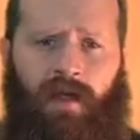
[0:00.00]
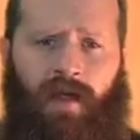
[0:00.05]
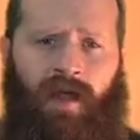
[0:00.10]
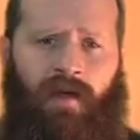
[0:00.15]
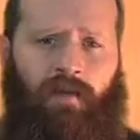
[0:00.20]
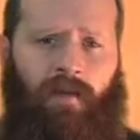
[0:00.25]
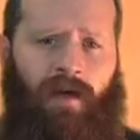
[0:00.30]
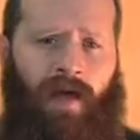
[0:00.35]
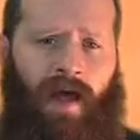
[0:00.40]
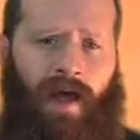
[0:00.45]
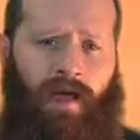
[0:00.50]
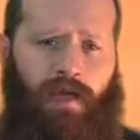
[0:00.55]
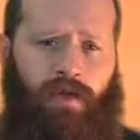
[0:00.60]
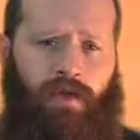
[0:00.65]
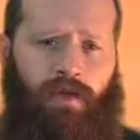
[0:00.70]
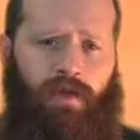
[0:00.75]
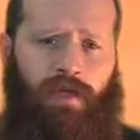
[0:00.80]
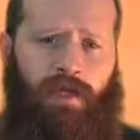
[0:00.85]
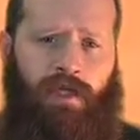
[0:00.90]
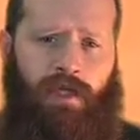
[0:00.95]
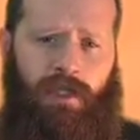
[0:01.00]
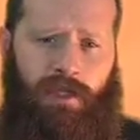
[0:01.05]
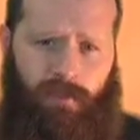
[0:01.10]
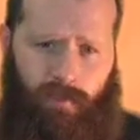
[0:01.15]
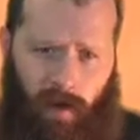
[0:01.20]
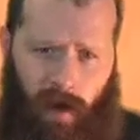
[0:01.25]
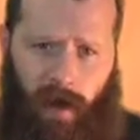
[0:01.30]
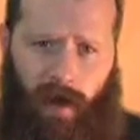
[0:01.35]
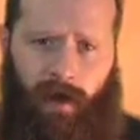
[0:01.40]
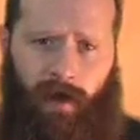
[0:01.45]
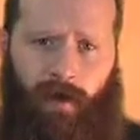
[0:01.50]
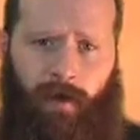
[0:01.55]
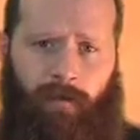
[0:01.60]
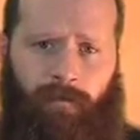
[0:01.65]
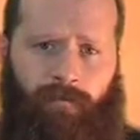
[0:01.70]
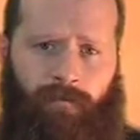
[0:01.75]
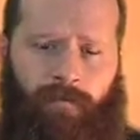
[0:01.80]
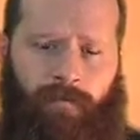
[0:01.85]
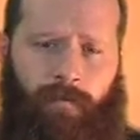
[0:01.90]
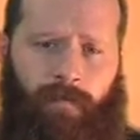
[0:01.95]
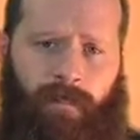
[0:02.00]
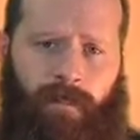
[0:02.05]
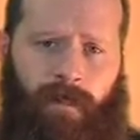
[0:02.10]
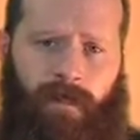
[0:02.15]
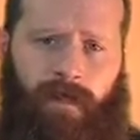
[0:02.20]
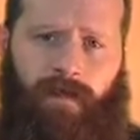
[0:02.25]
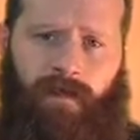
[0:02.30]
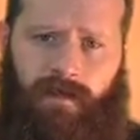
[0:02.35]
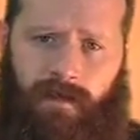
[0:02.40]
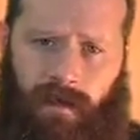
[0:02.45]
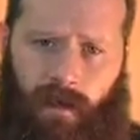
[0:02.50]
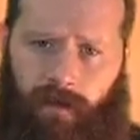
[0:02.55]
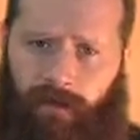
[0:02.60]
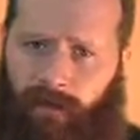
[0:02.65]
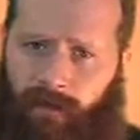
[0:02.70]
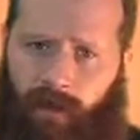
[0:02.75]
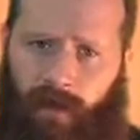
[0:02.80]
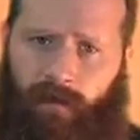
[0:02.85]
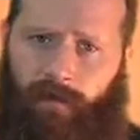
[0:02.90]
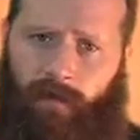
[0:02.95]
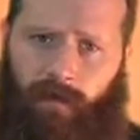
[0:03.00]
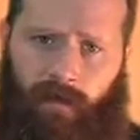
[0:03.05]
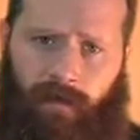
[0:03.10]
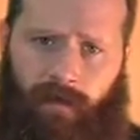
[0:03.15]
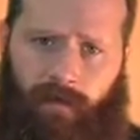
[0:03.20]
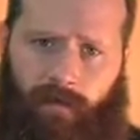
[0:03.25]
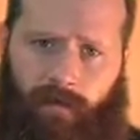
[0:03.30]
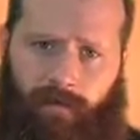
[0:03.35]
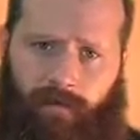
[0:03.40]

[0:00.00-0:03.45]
and would actually expire inside the temple.